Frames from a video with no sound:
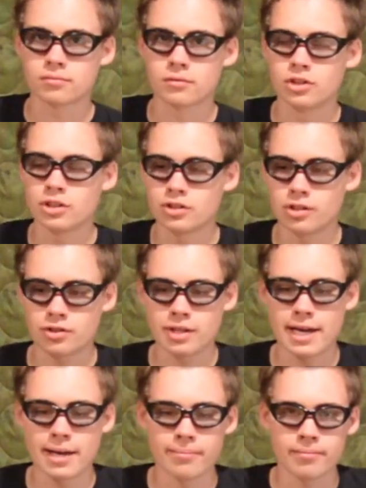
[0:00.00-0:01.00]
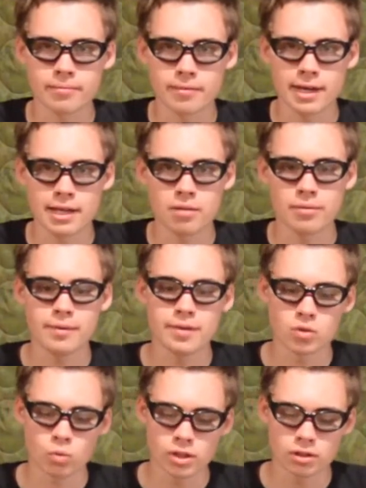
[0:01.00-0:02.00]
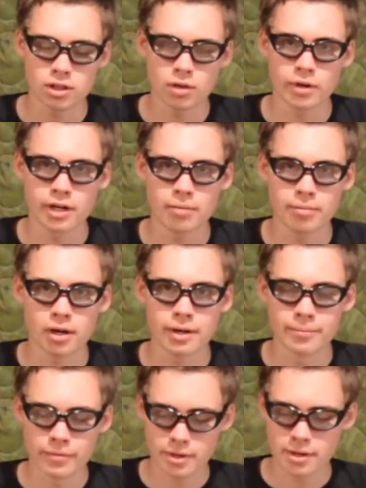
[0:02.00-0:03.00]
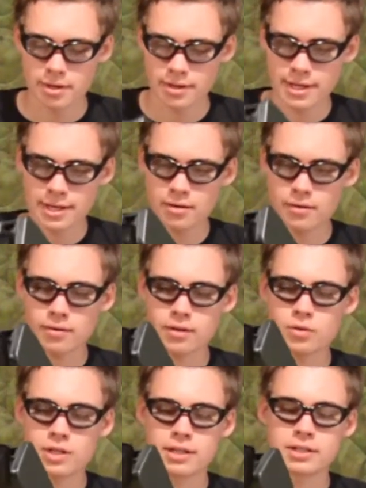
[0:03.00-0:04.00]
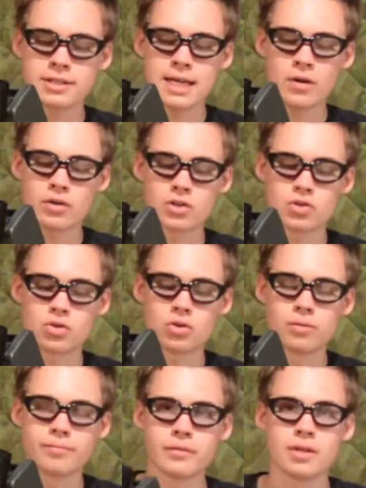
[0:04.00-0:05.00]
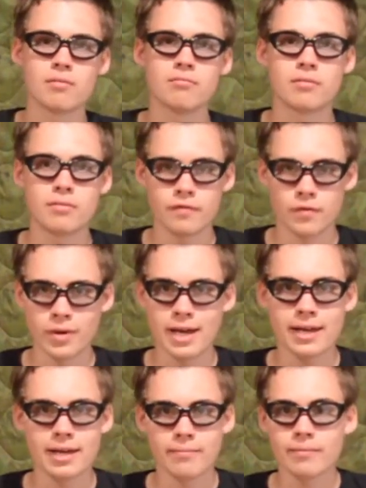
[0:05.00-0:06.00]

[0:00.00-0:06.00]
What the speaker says: Just does that, and the BBs will go right up on. Then you set it to sound control. If you hit it,